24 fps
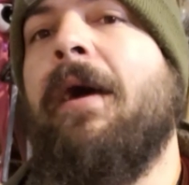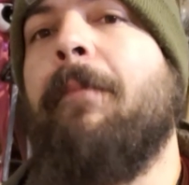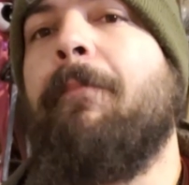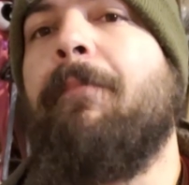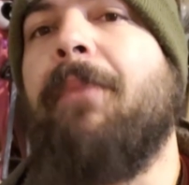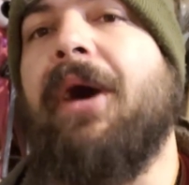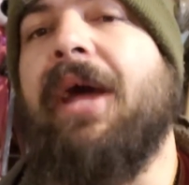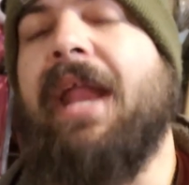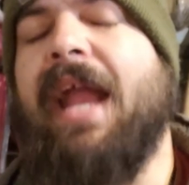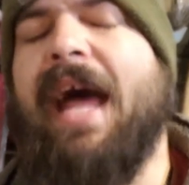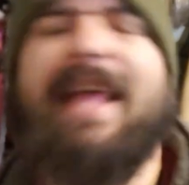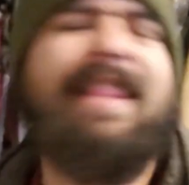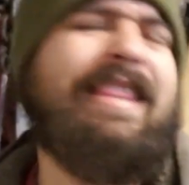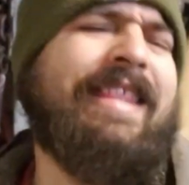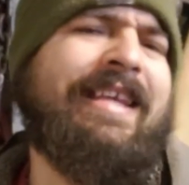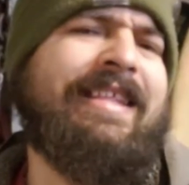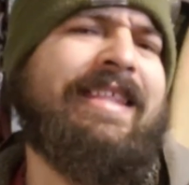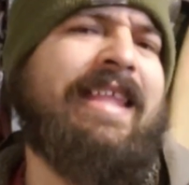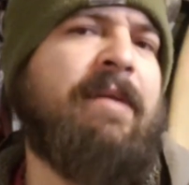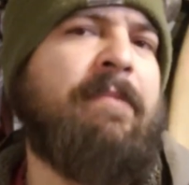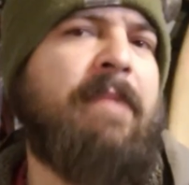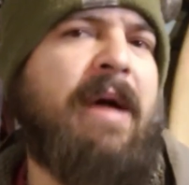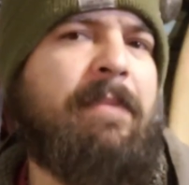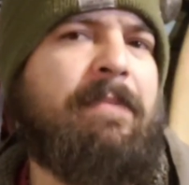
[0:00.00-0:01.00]
But I think
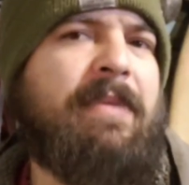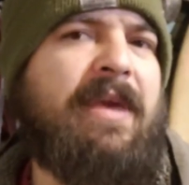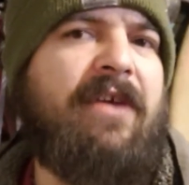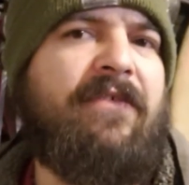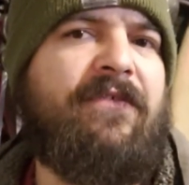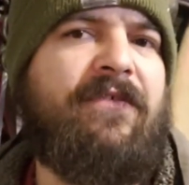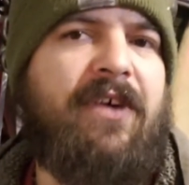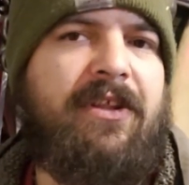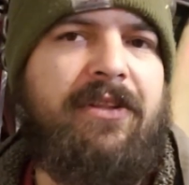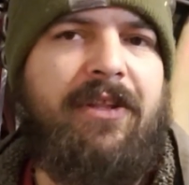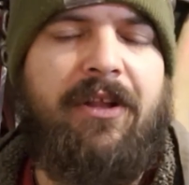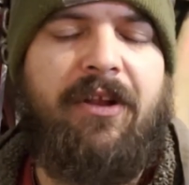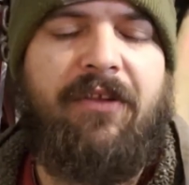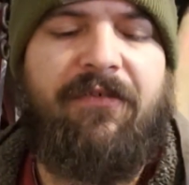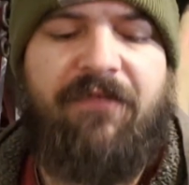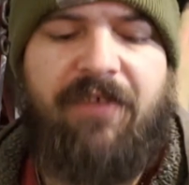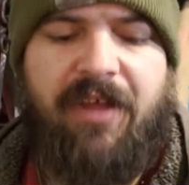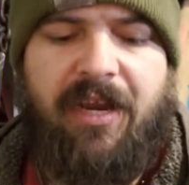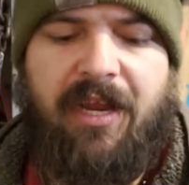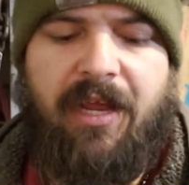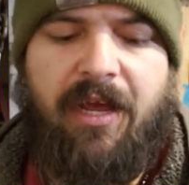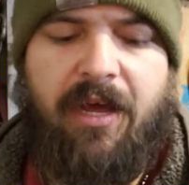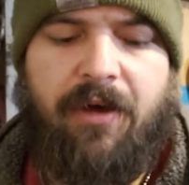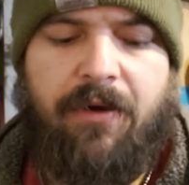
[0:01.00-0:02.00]
that might be a fun little
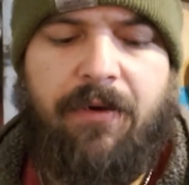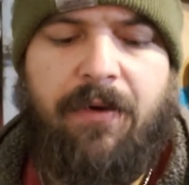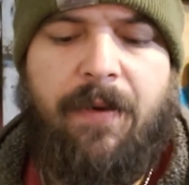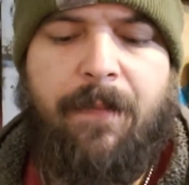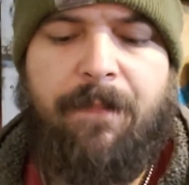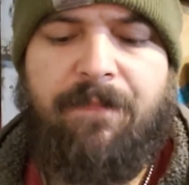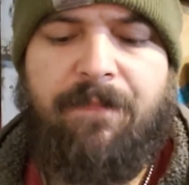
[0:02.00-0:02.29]
video.